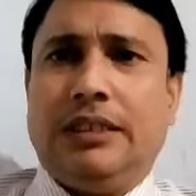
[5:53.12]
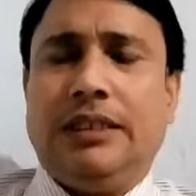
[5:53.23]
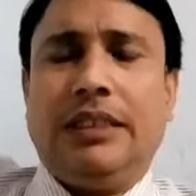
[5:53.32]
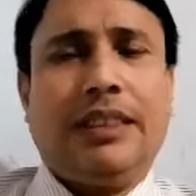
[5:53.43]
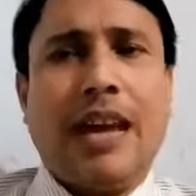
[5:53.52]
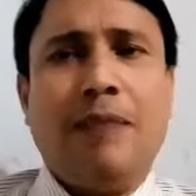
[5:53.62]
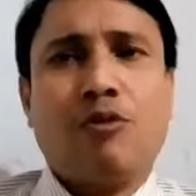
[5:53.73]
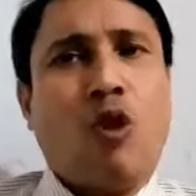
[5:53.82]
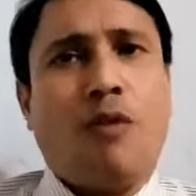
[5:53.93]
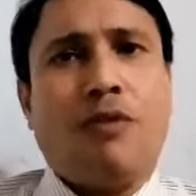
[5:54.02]
the
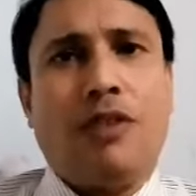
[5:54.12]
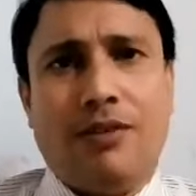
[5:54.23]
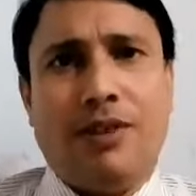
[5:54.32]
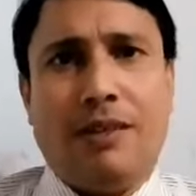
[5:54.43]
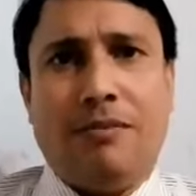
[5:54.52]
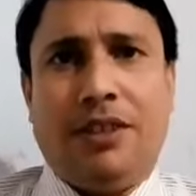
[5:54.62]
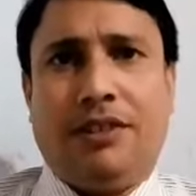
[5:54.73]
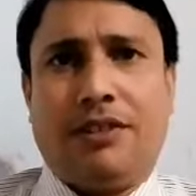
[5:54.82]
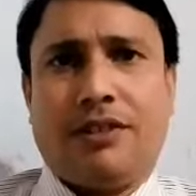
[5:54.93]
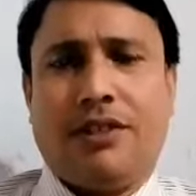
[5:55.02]
types of
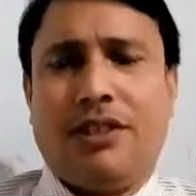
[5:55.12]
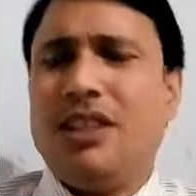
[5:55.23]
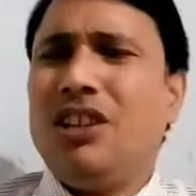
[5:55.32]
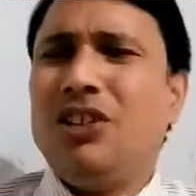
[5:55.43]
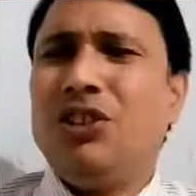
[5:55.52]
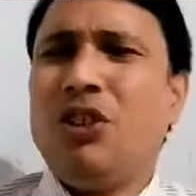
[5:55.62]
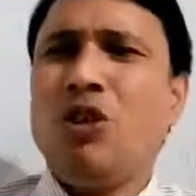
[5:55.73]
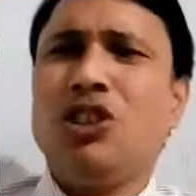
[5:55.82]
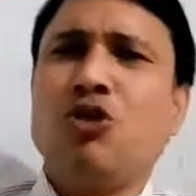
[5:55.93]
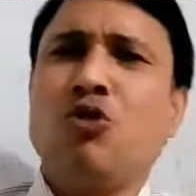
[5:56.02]
government. Now
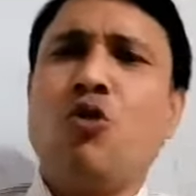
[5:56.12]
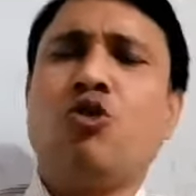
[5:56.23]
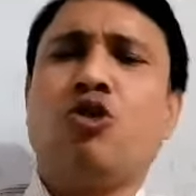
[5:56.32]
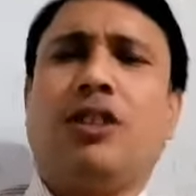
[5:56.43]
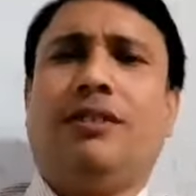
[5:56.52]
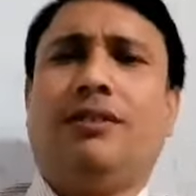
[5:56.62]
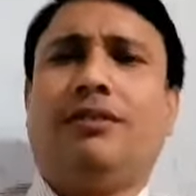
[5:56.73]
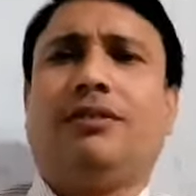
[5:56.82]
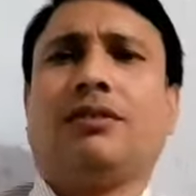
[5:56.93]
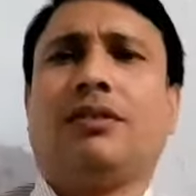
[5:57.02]
this question
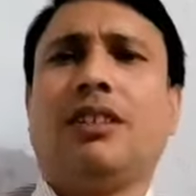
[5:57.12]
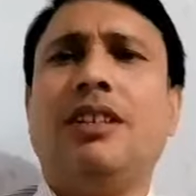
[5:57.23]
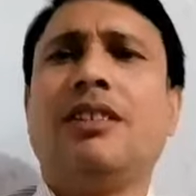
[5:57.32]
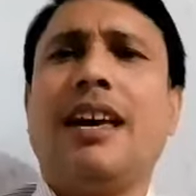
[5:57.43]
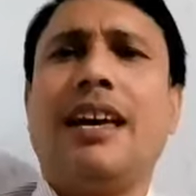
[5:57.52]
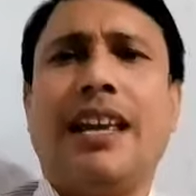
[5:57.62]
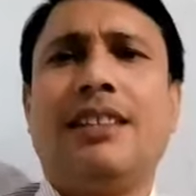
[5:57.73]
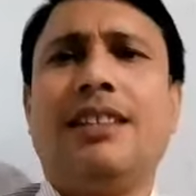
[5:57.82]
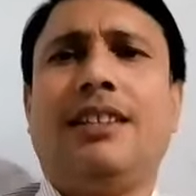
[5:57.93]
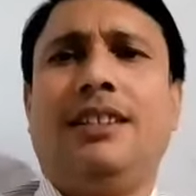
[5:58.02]
is
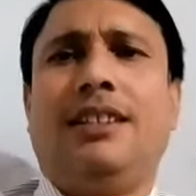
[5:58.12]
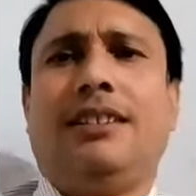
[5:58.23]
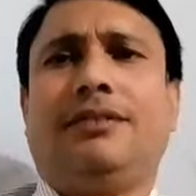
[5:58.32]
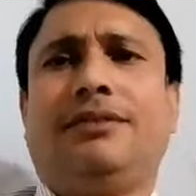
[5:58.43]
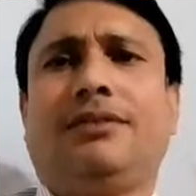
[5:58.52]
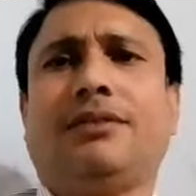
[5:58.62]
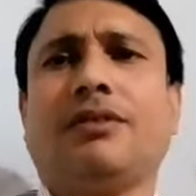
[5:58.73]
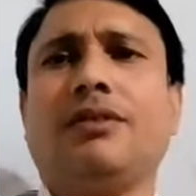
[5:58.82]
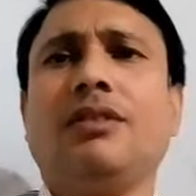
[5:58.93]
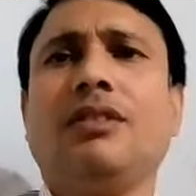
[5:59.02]
arising here.
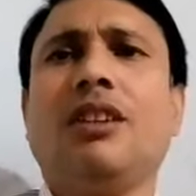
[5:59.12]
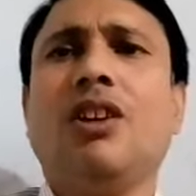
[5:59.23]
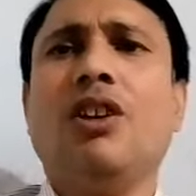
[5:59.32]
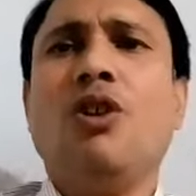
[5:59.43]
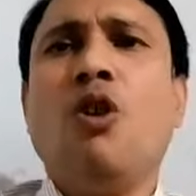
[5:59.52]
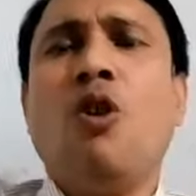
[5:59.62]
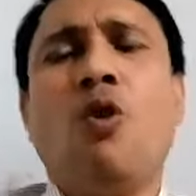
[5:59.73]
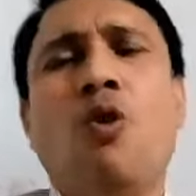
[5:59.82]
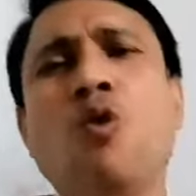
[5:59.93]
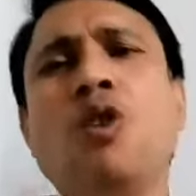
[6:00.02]

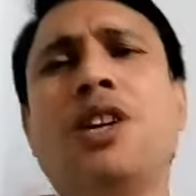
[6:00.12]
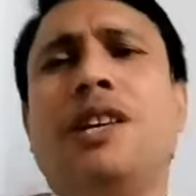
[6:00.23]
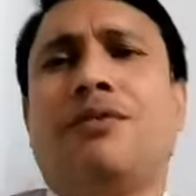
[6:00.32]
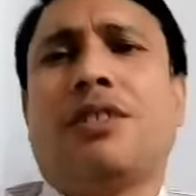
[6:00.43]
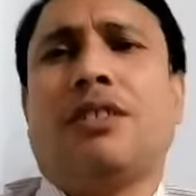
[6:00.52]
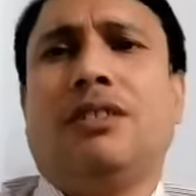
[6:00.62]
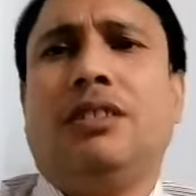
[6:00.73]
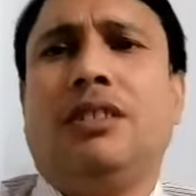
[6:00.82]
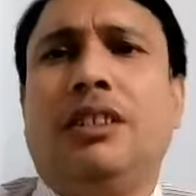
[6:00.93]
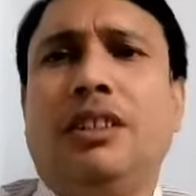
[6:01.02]
Who gives
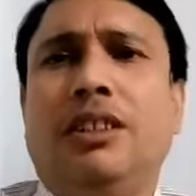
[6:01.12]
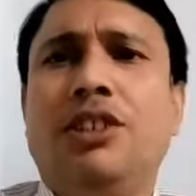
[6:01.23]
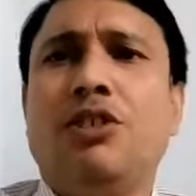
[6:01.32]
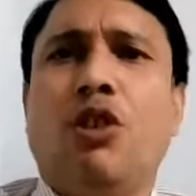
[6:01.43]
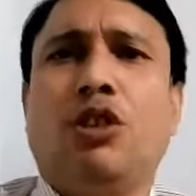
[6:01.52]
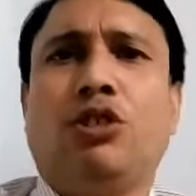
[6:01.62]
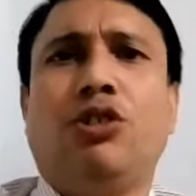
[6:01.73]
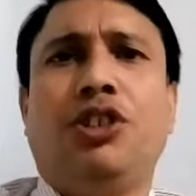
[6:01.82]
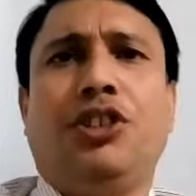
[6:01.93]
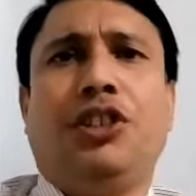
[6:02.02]
this
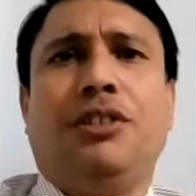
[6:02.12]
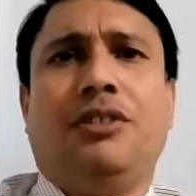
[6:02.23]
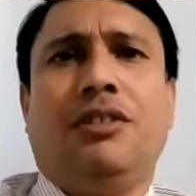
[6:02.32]
authority?